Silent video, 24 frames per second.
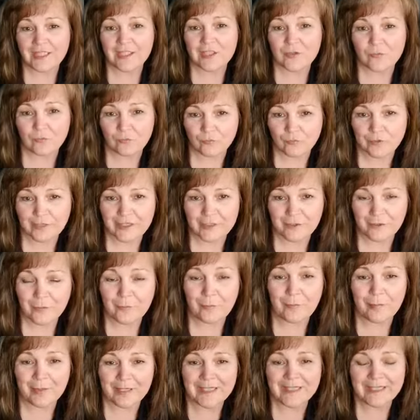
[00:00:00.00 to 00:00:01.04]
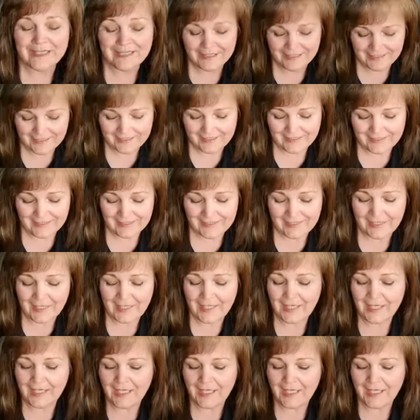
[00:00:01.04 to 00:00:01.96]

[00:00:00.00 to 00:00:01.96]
is real, but it is.